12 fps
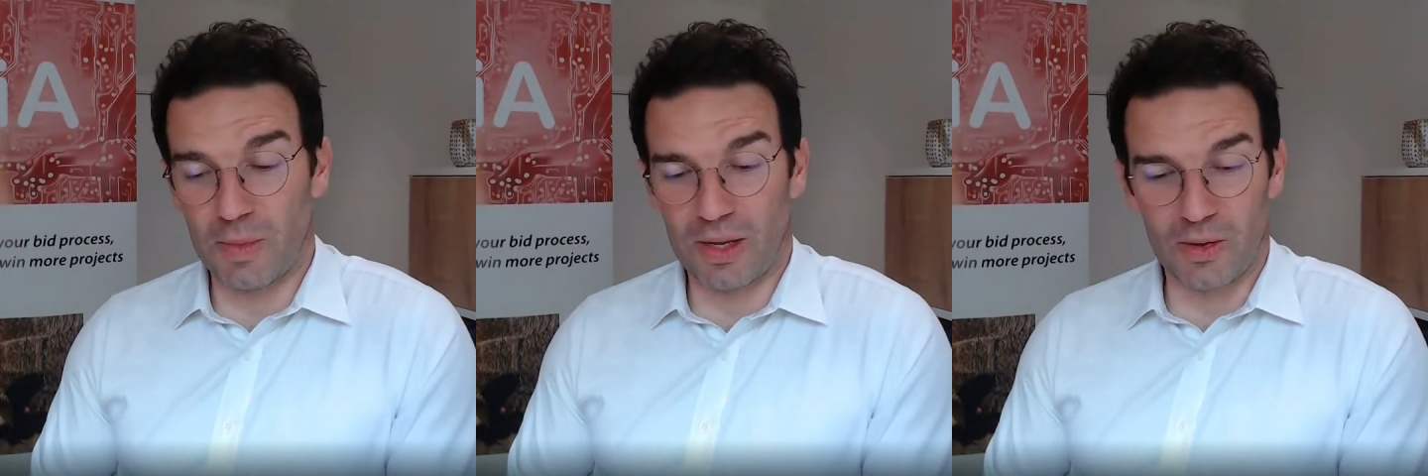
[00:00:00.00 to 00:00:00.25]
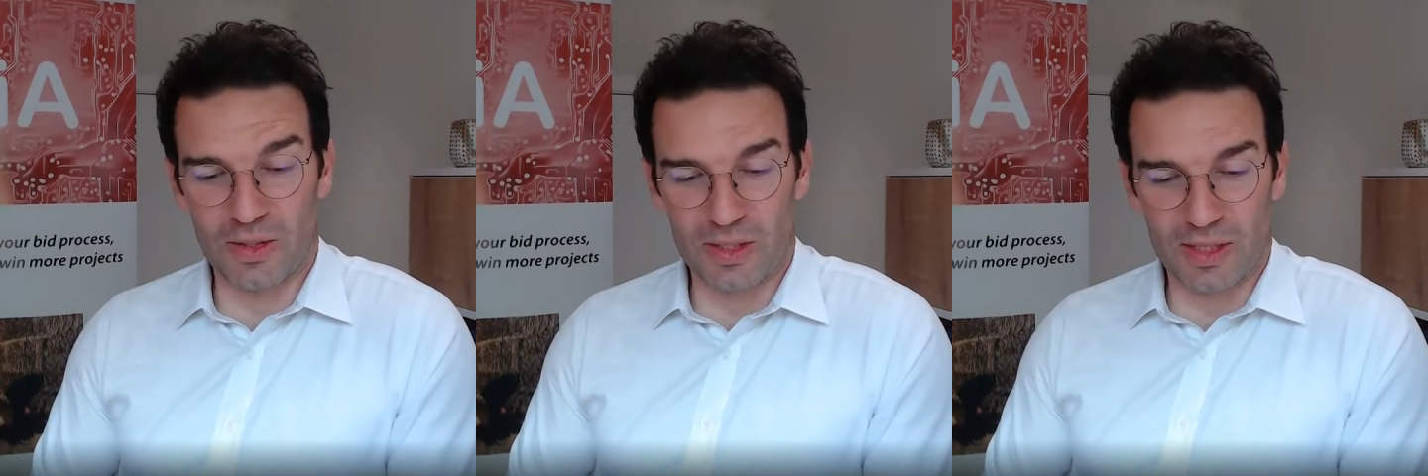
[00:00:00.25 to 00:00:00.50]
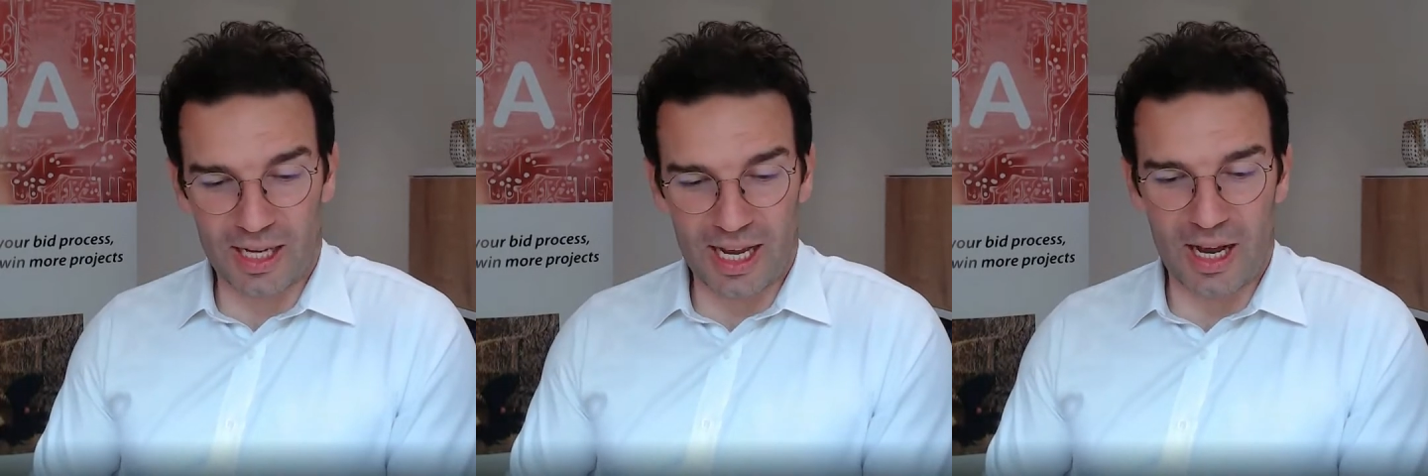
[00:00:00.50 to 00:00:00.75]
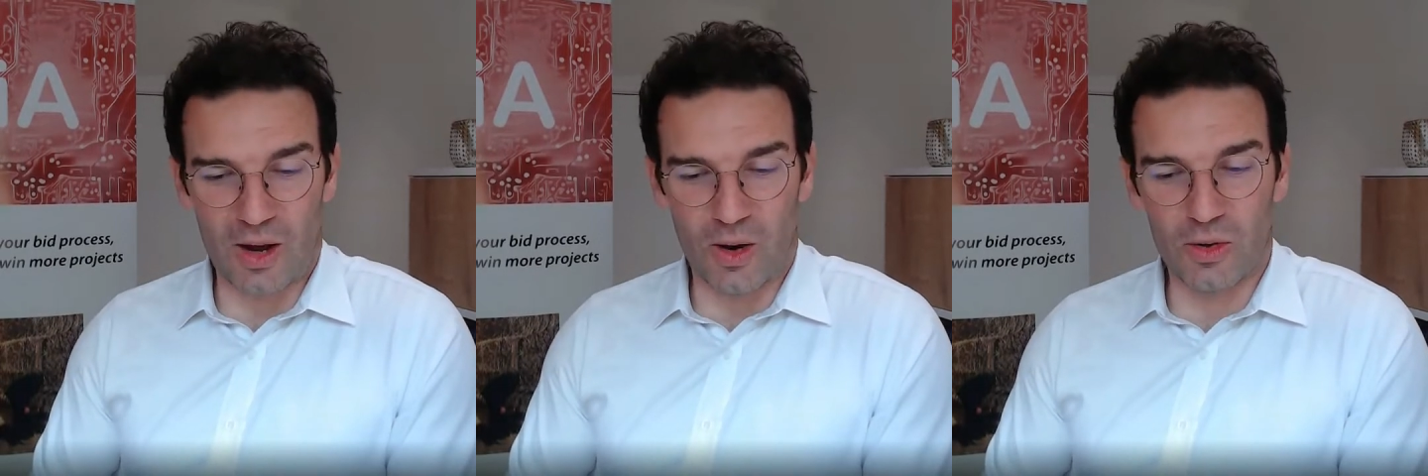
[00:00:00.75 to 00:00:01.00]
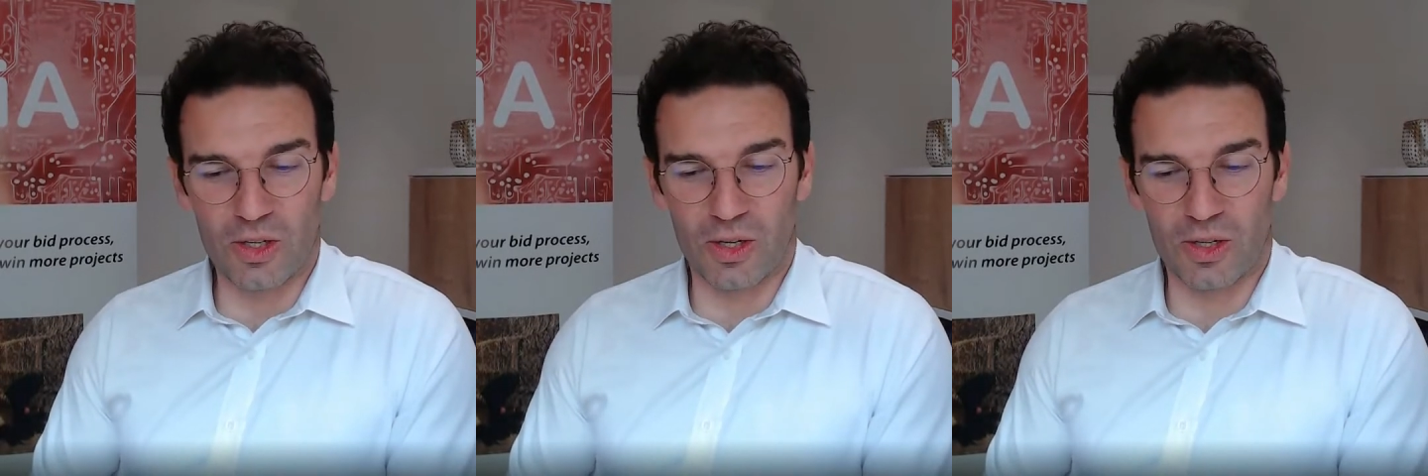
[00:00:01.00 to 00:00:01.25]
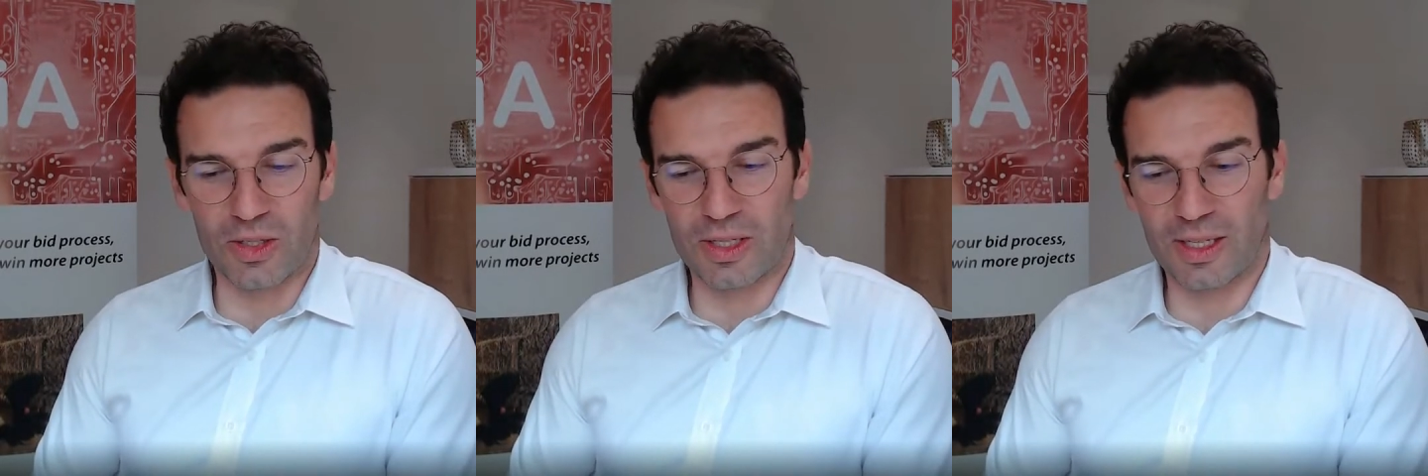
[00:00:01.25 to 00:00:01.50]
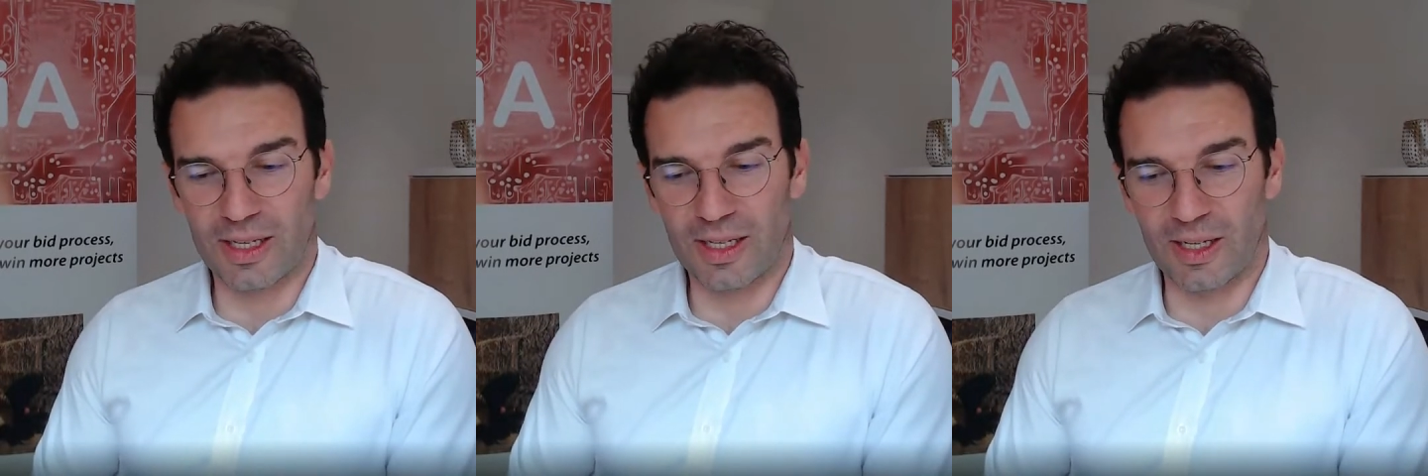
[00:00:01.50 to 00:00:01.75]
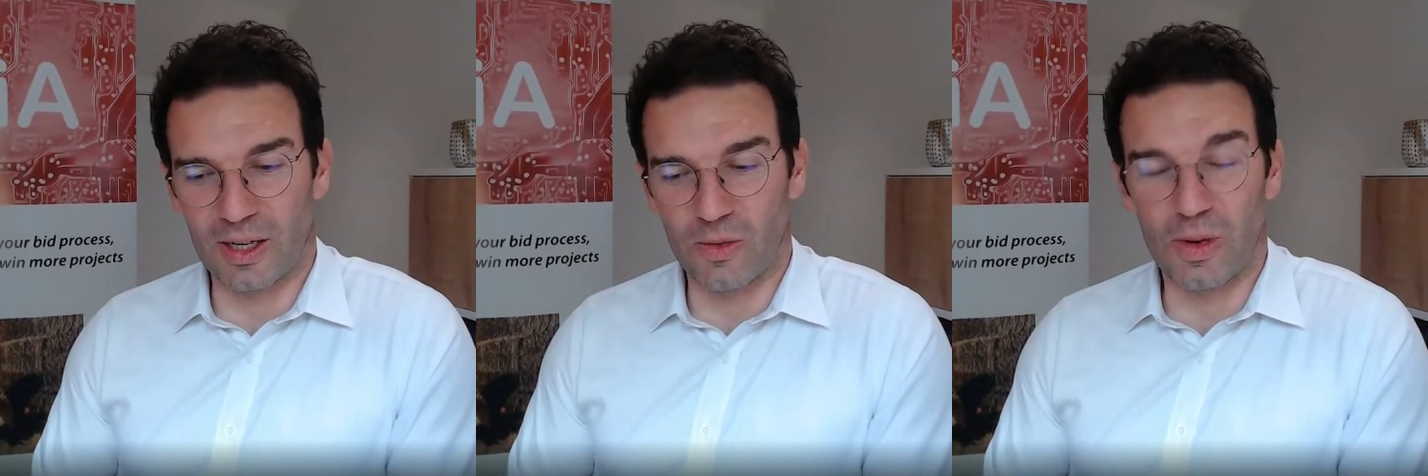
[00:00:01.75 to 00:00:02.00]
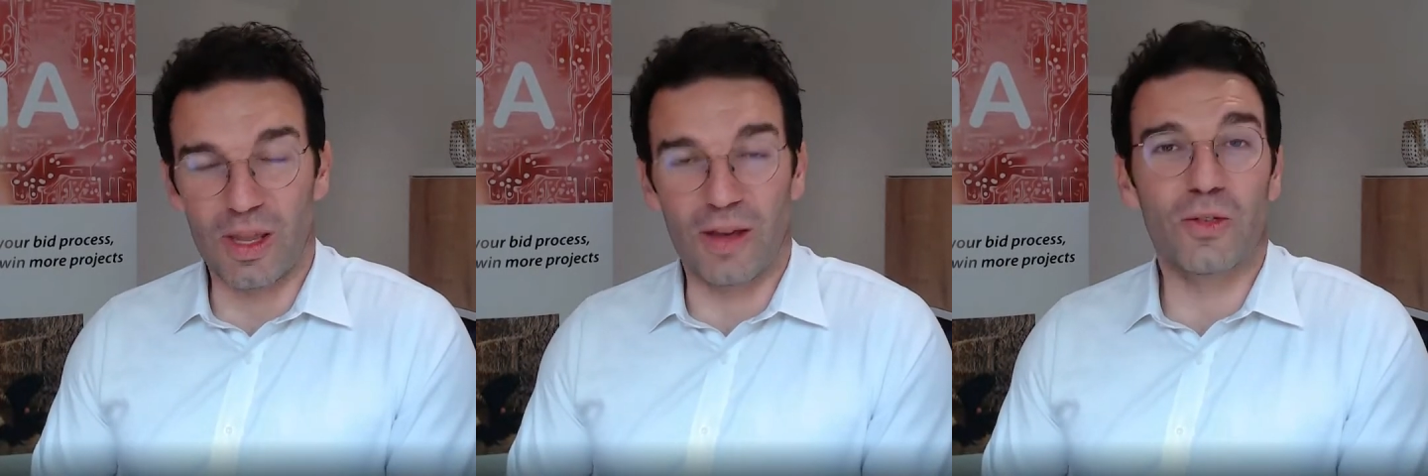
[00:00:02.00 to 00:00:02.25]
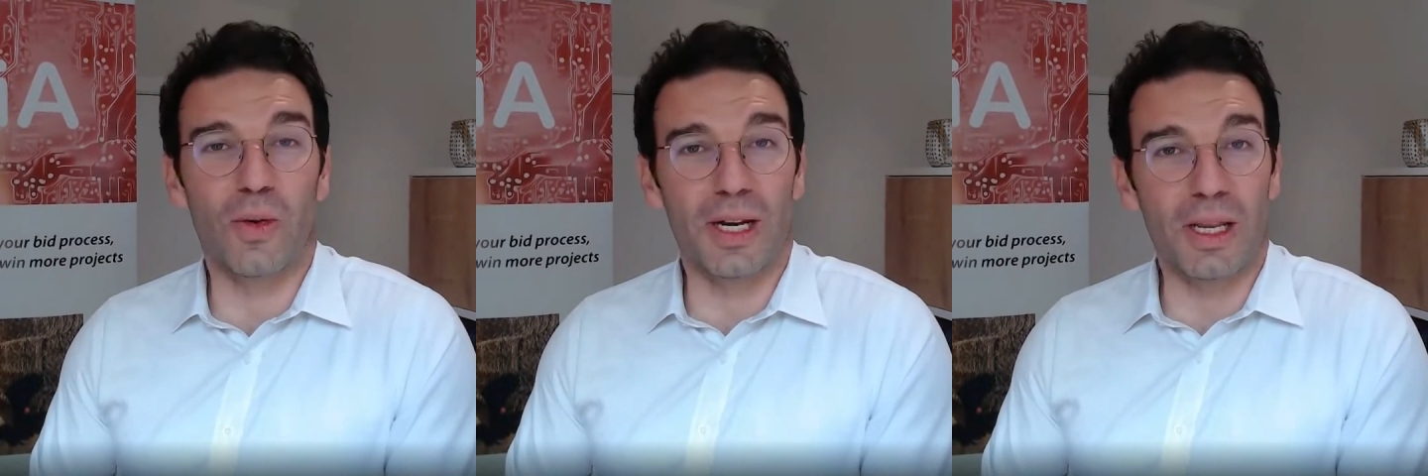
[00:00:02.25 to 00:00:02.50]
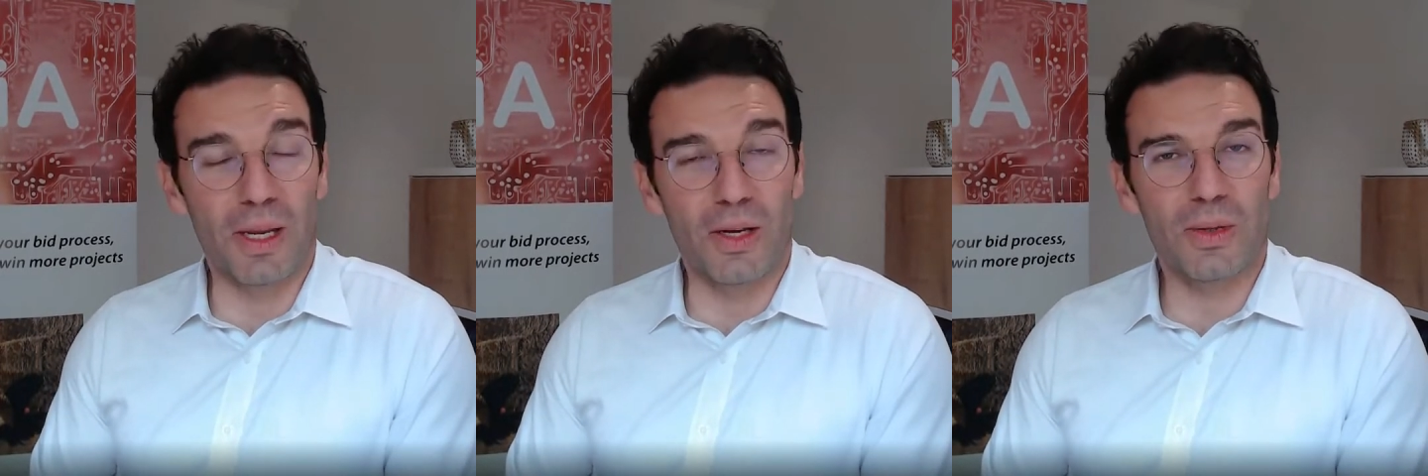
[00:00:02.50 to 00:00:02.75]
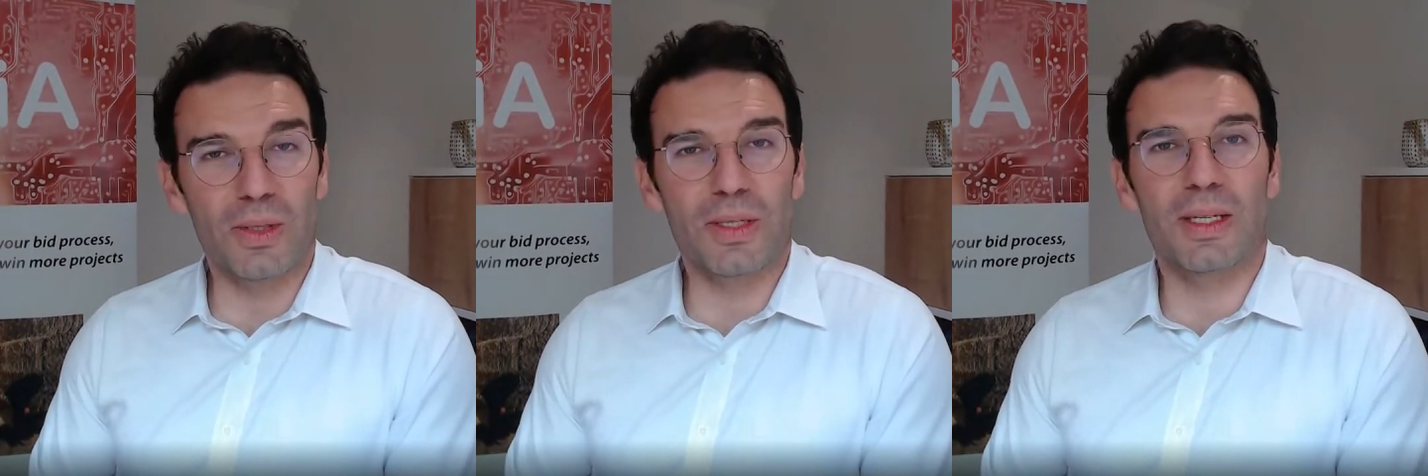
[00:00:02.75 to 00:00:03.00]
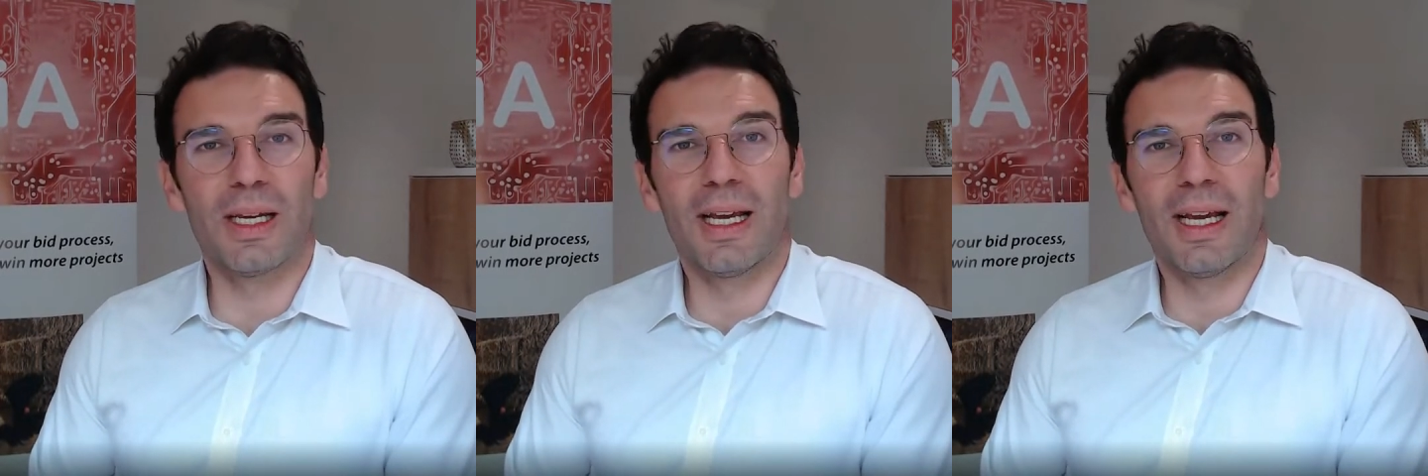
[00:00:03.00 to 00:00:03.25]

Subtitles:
because our audience, we have 20 minutes,